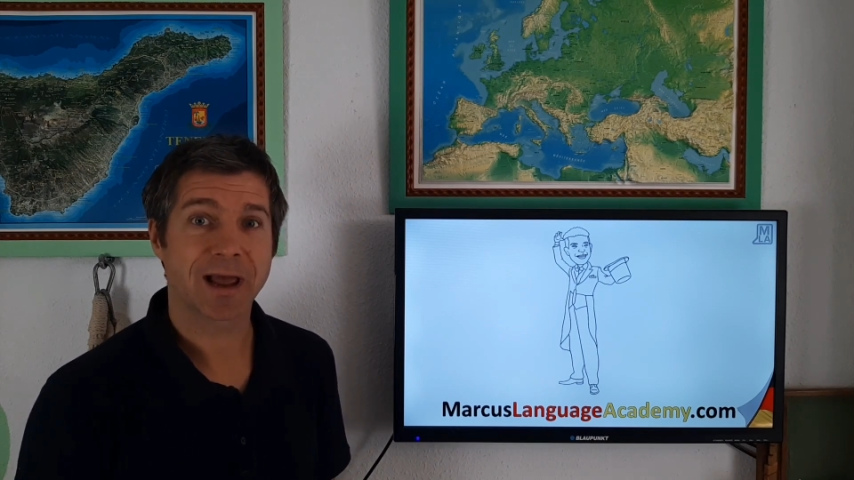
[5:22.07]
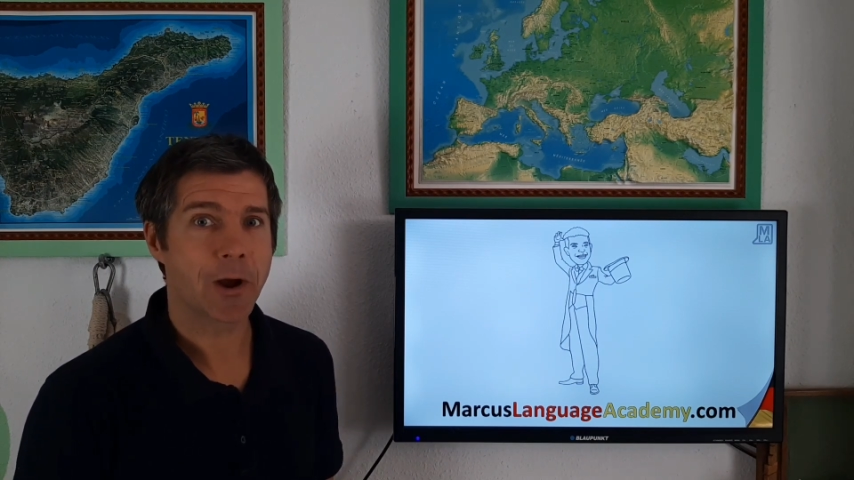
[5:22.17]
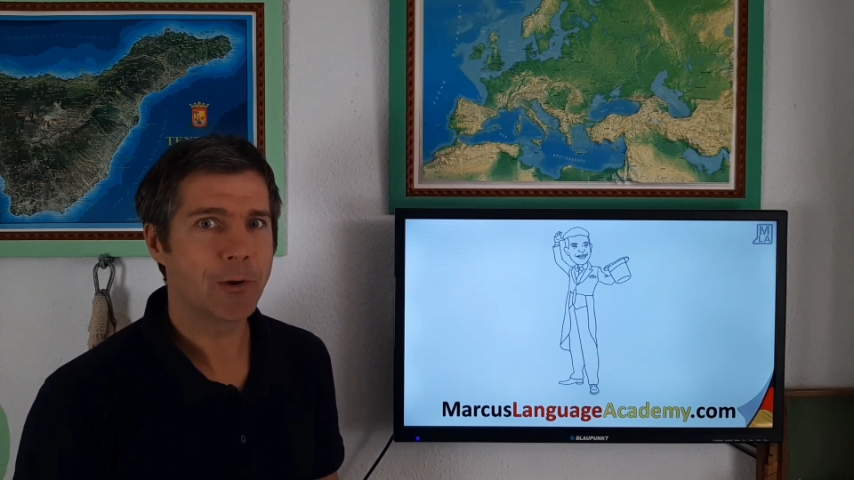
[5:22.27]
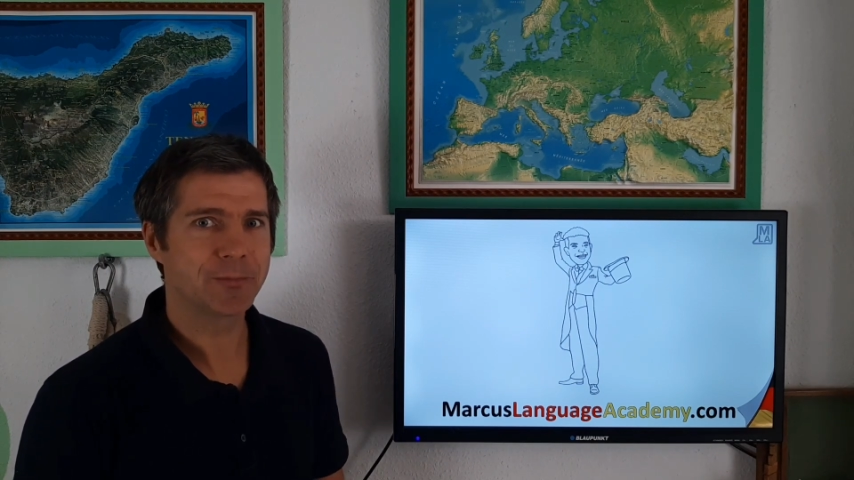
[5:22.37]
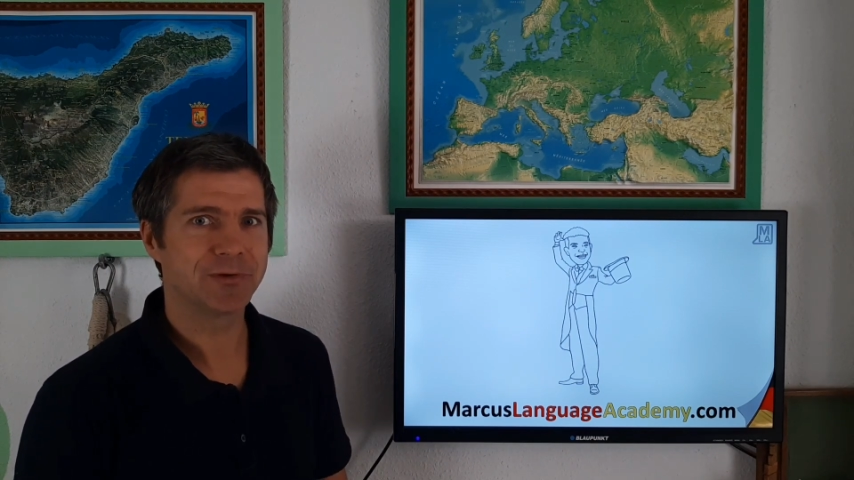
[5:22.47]
I
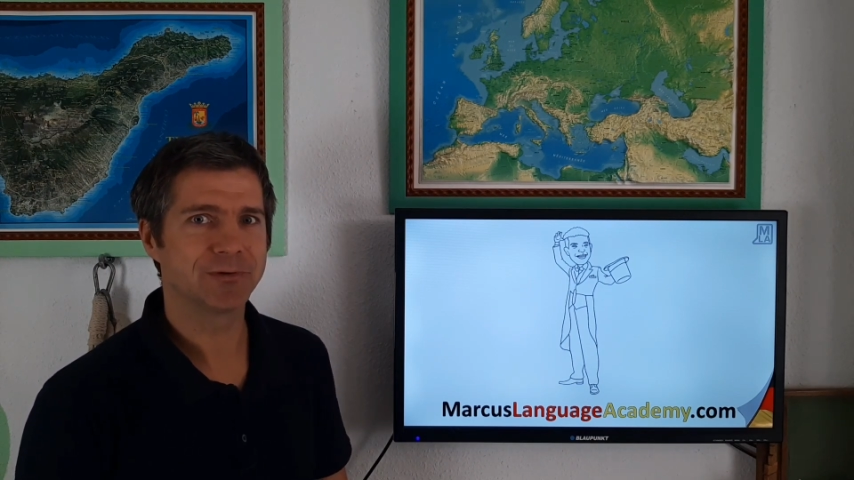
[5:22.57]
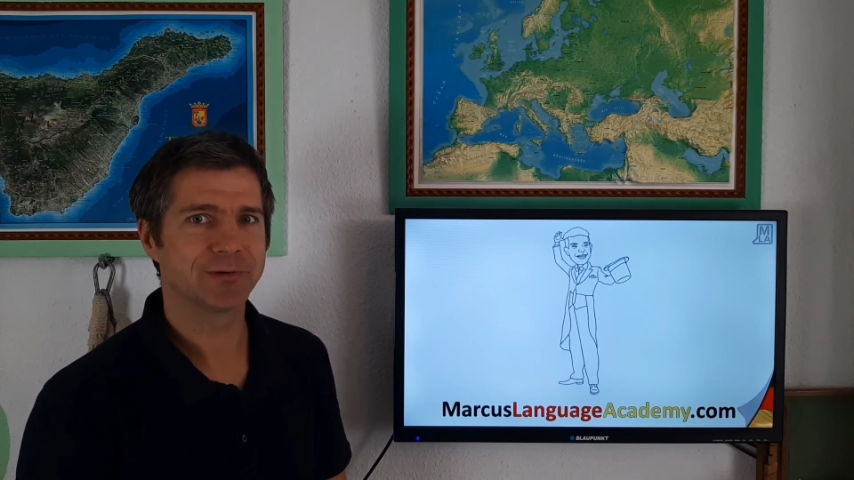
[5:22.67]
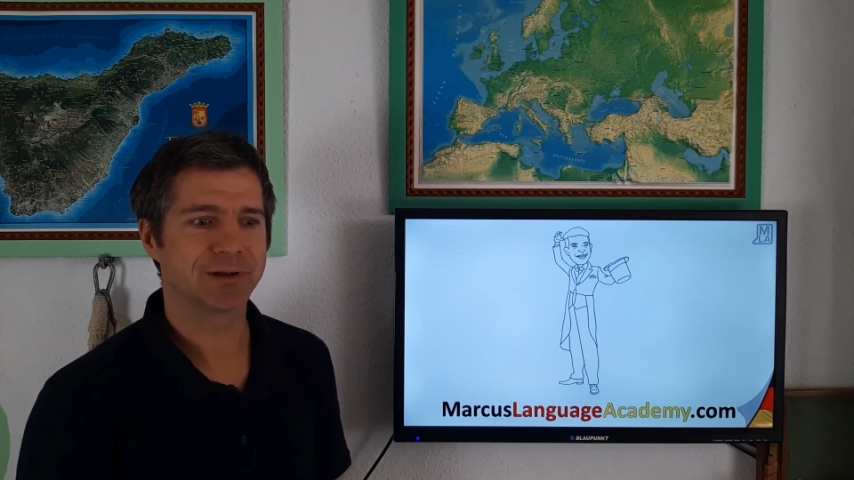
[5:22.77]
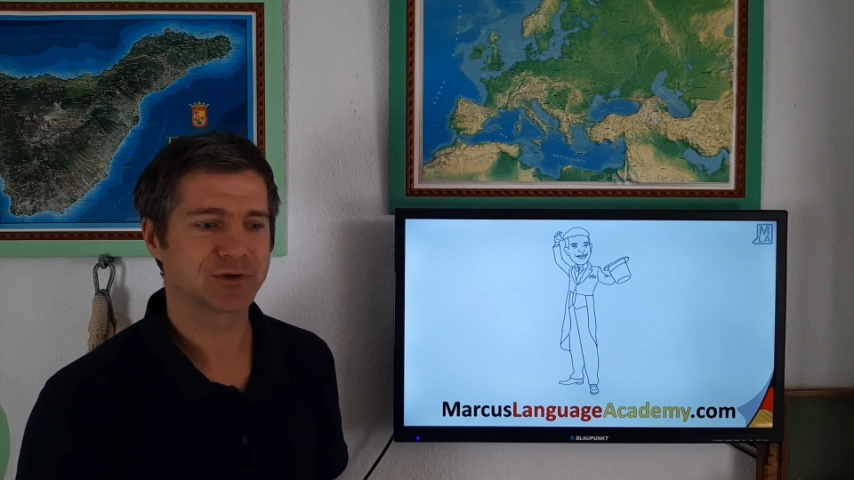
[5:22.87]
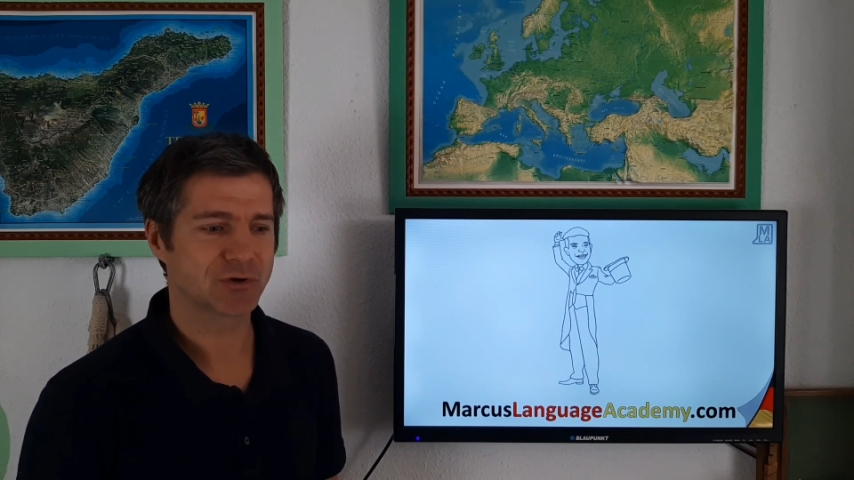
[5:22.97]
hope
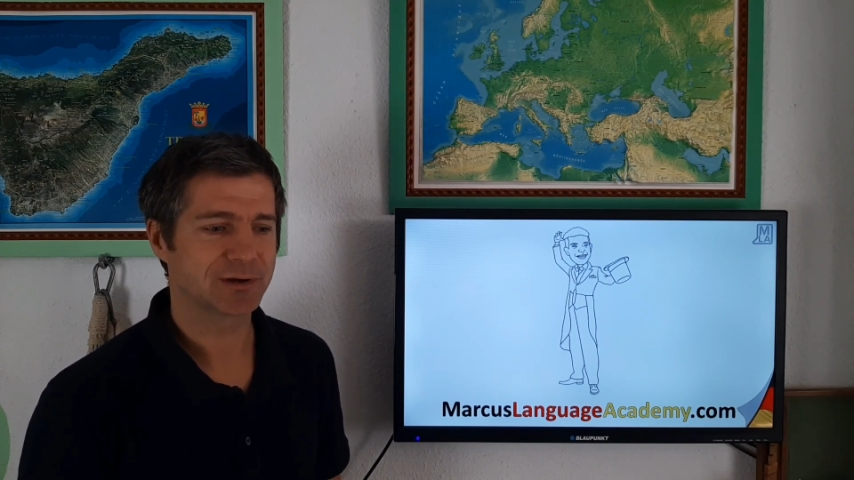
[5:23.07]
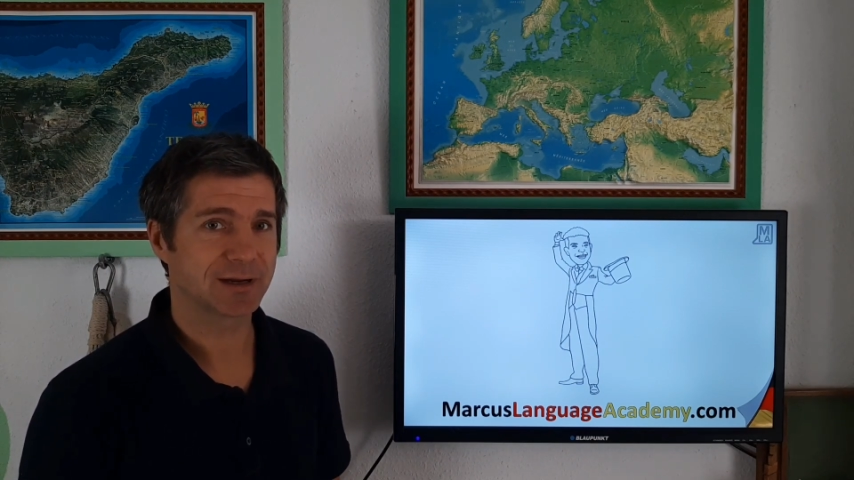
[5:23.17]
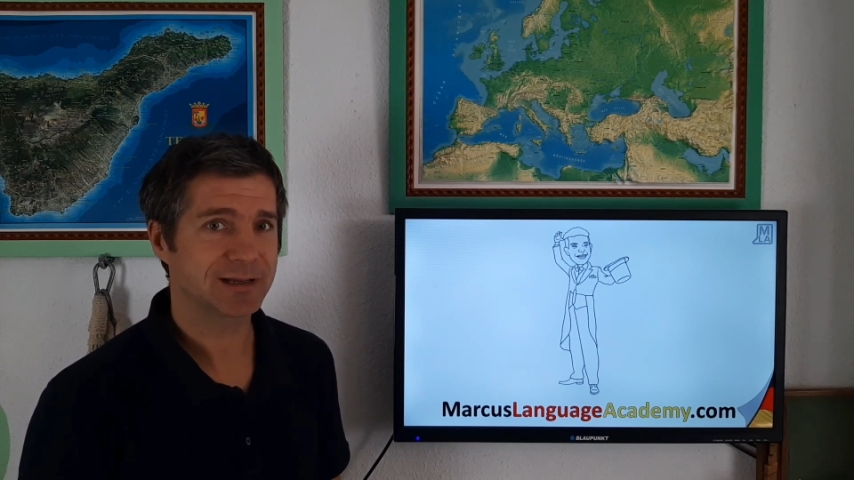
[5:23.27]
you enjoyed the